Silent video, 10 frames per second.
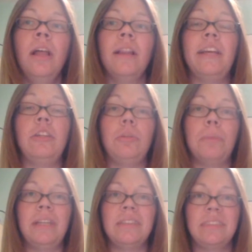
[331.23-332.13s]
like you
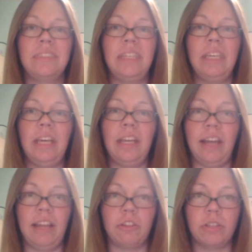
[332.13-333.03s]
might see in
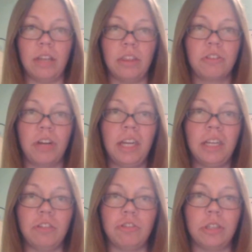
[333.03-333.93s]
9th or 10th
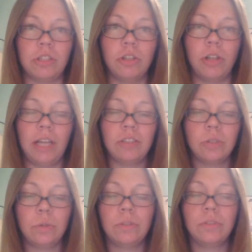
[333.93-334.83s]
grade in traditional high
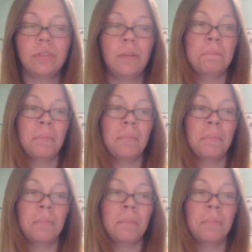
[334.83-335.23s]
schools.